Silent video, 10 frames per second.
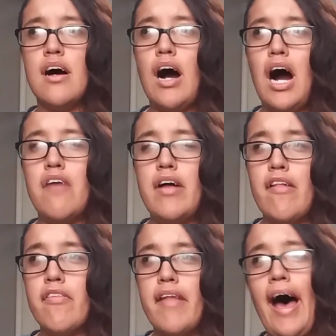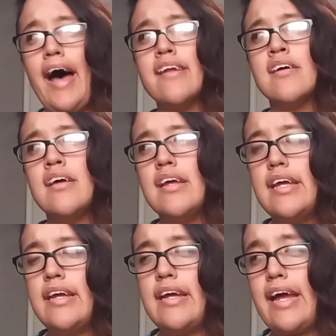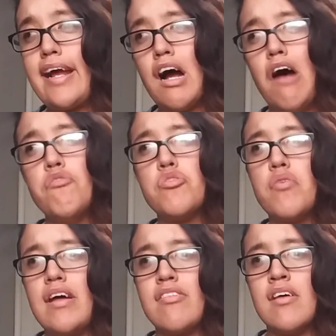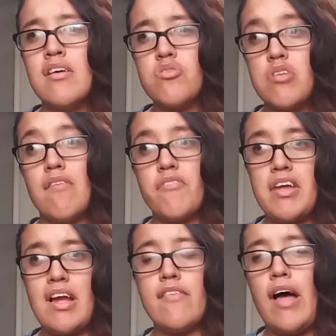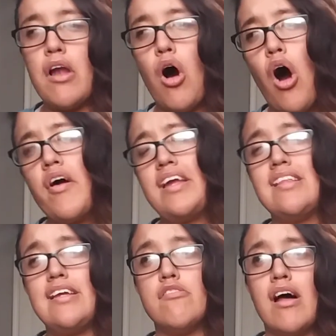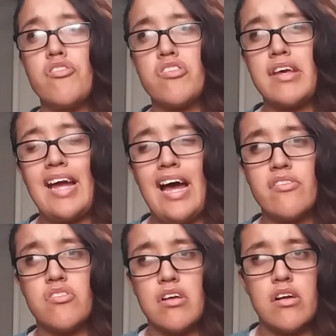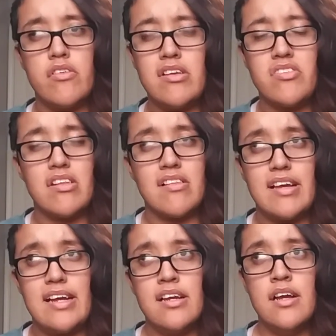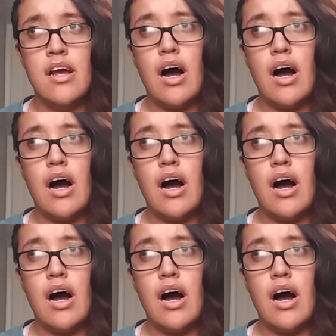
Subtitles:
And that it comes with something that All Elite Wrestling has done recently.